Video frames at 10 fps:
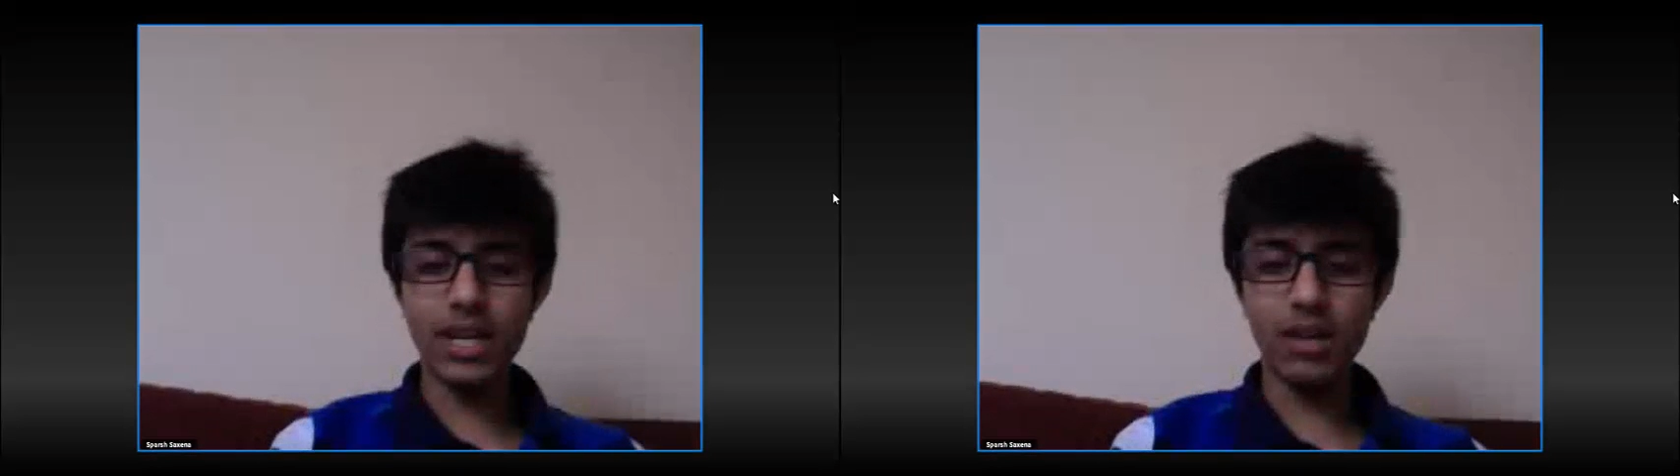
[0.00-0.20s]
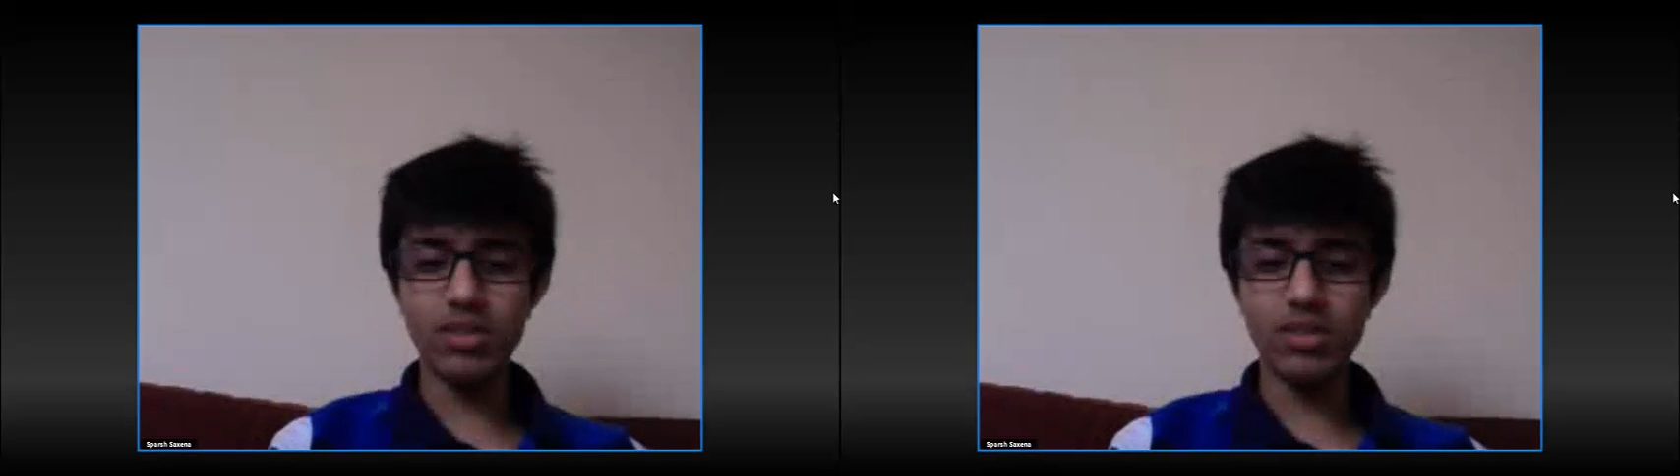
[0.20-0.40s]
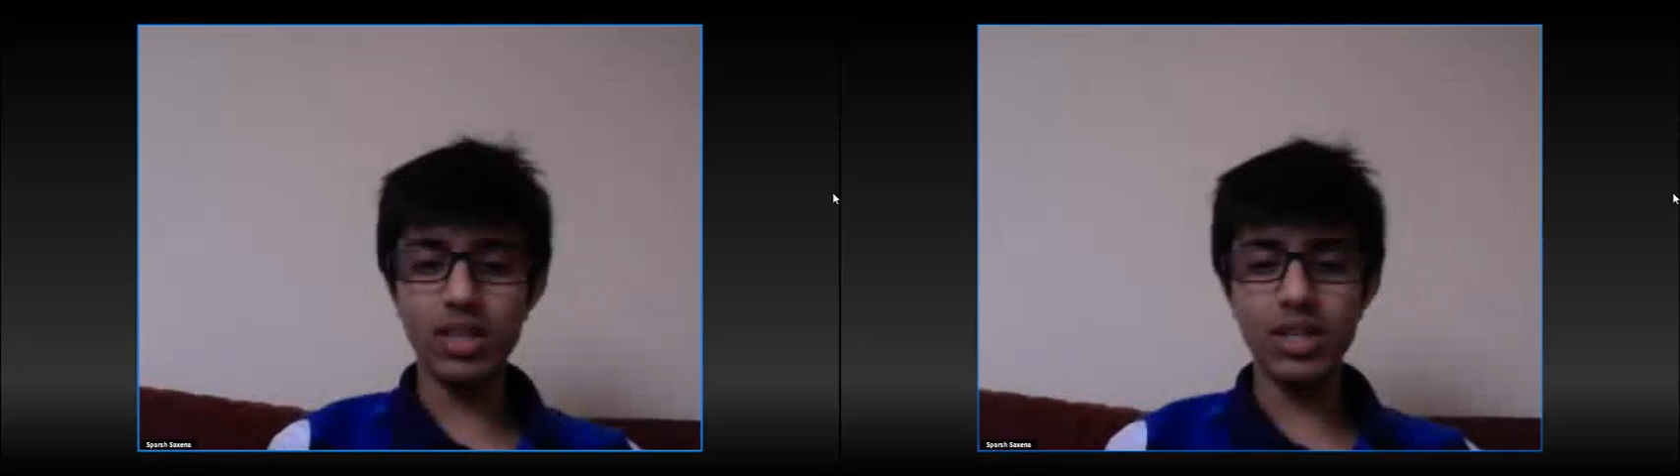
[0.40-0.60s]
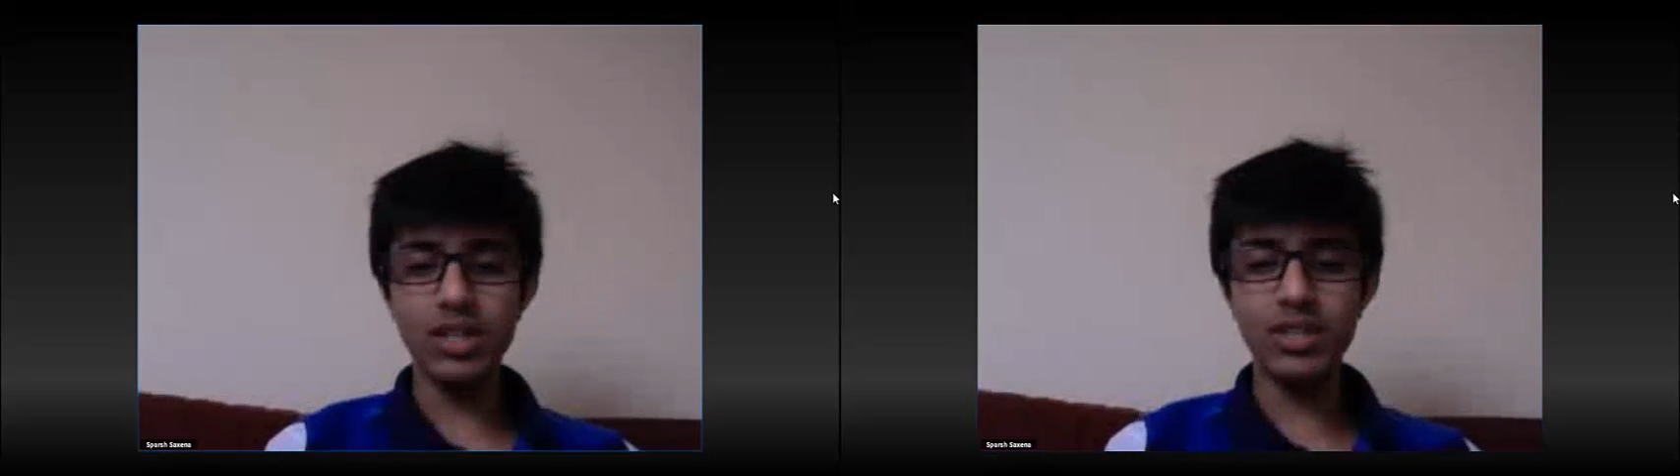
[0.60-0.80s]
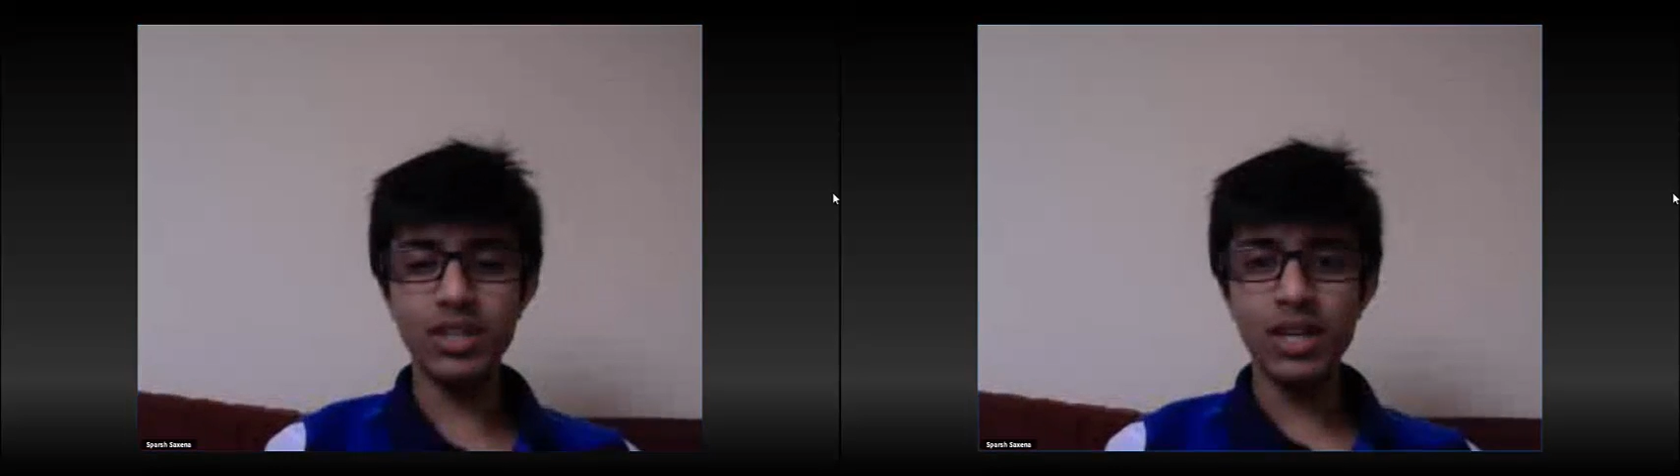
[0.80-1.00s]

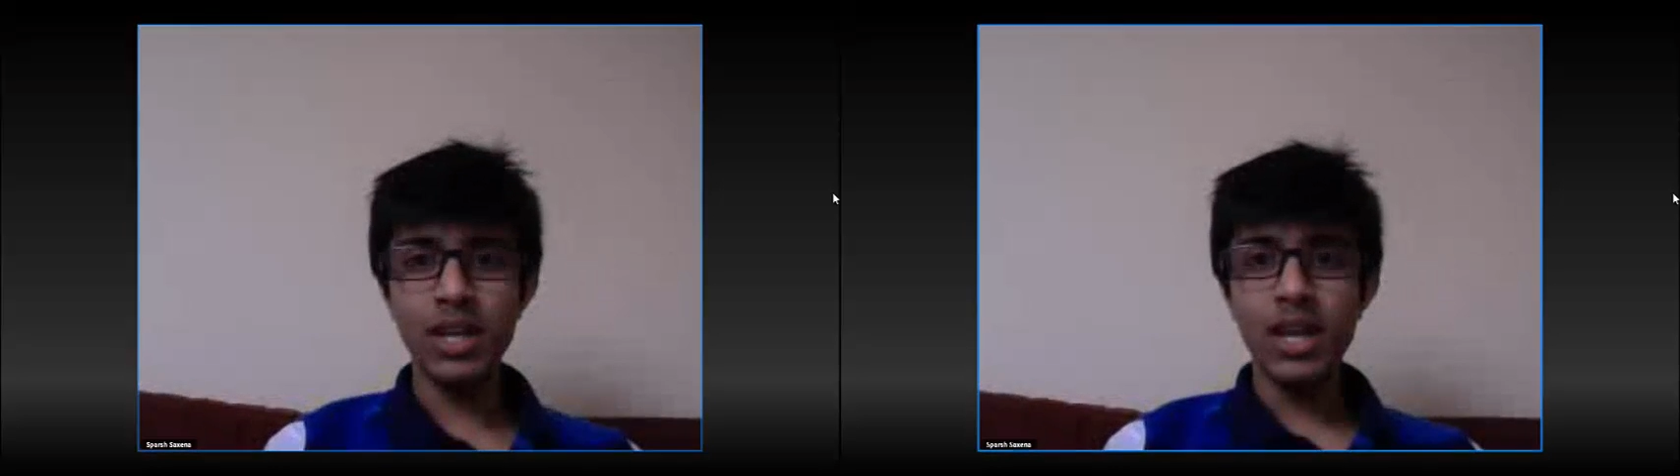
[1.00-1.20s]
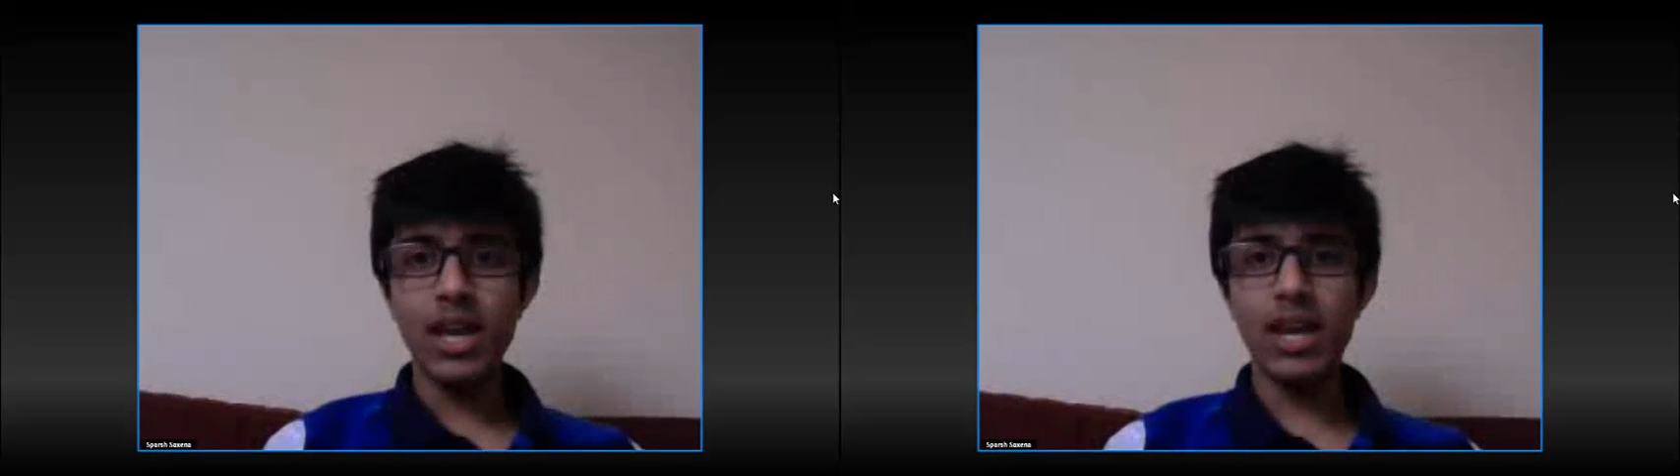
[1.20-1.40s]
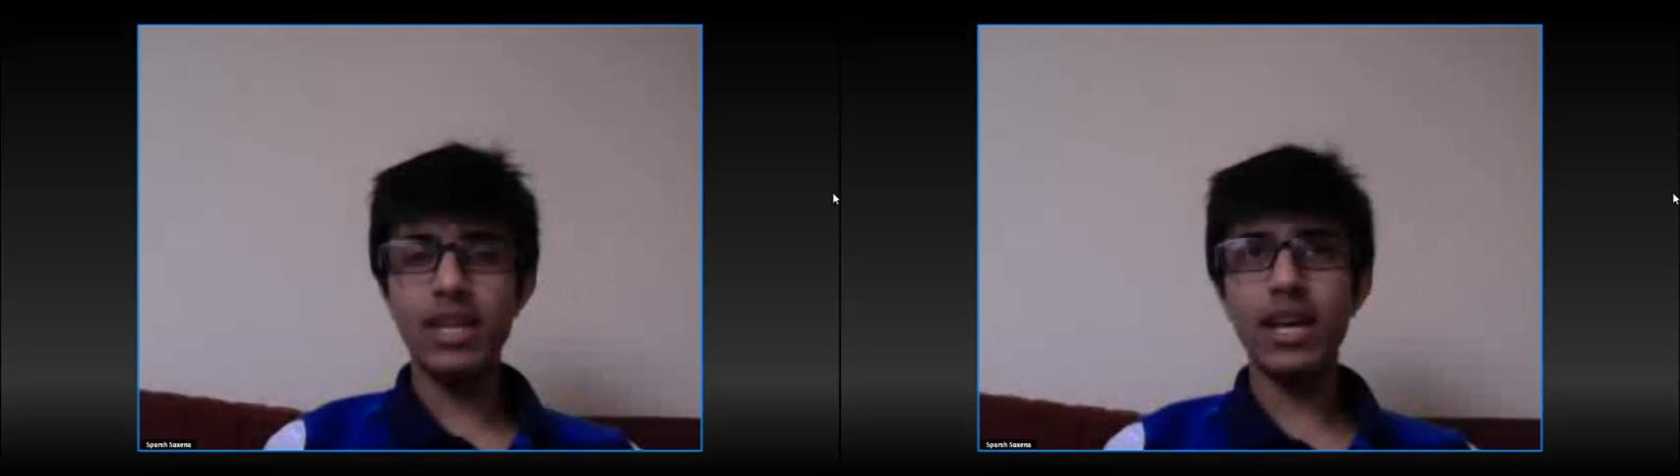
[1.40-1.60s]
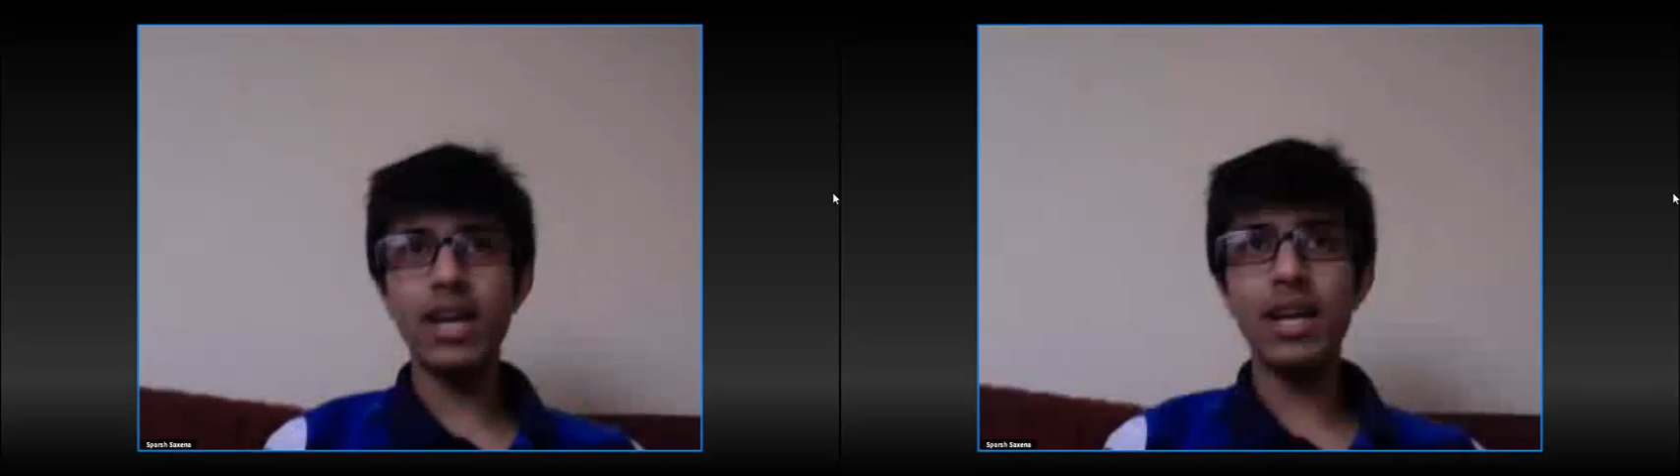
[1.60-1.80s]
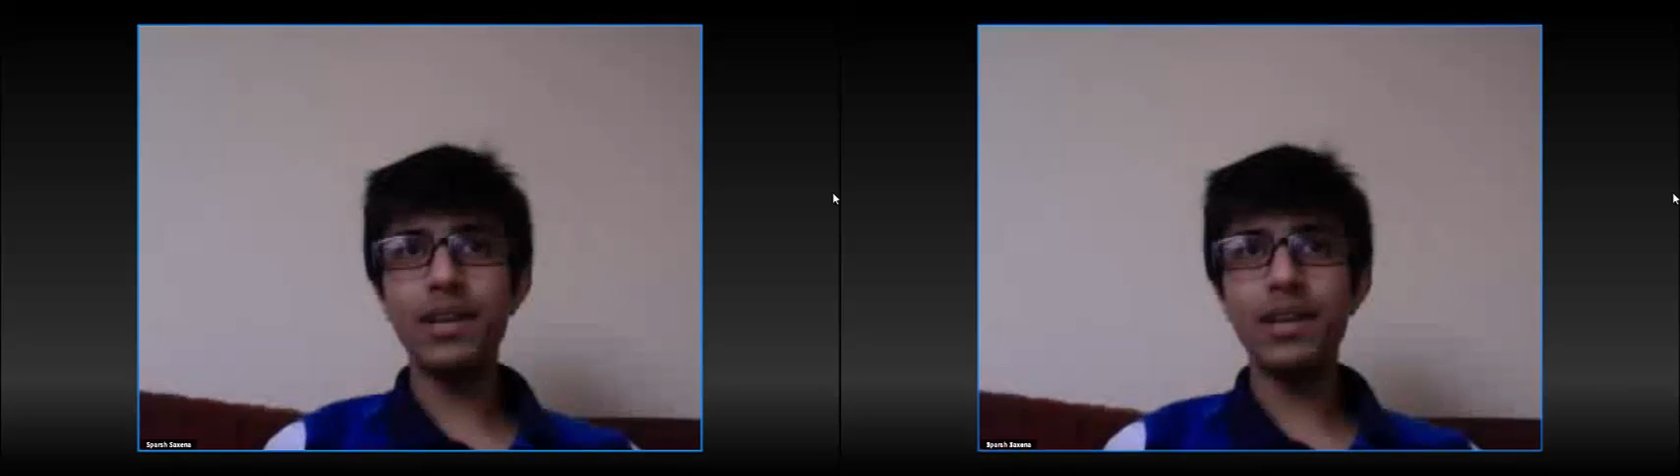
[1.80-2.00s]
counselors, and I
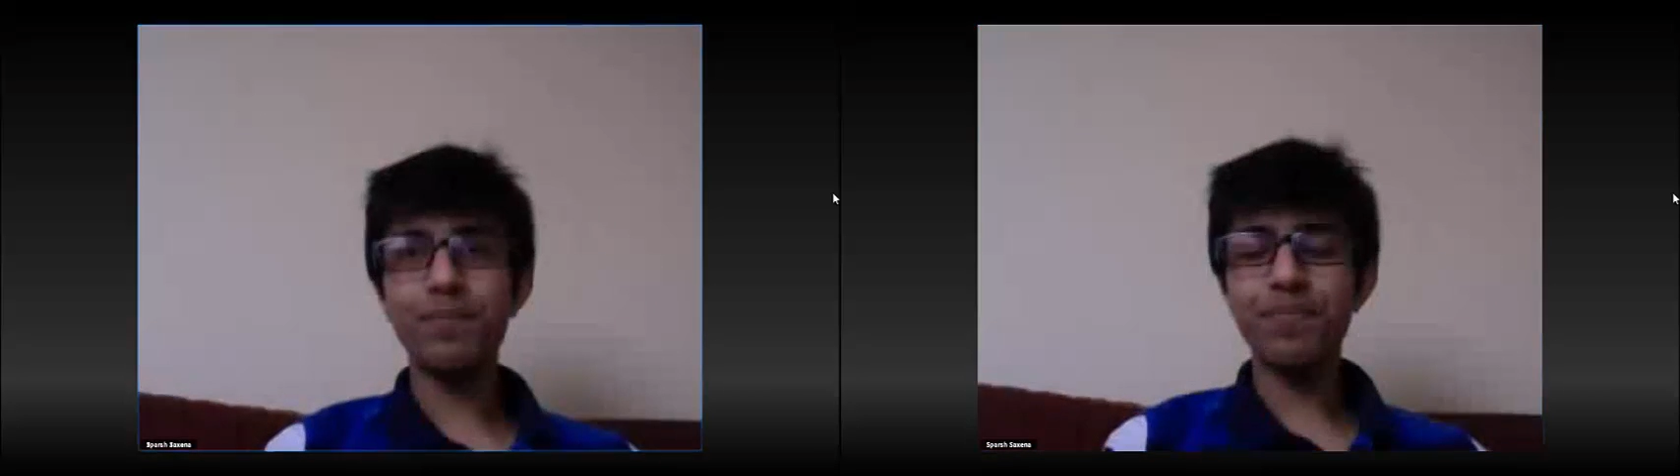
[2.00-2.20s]
had